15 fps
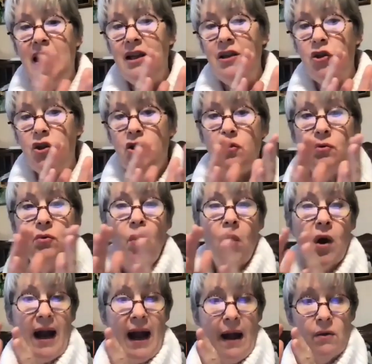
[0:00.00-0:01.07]
into
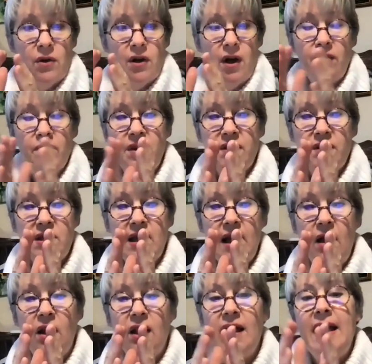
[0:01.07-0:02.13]
or out of the
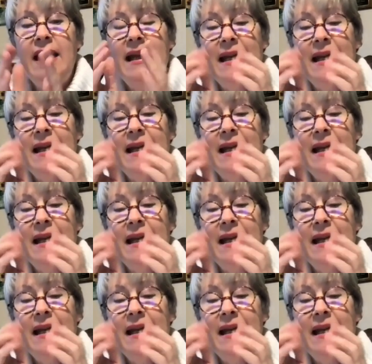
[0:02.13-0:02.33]
cell.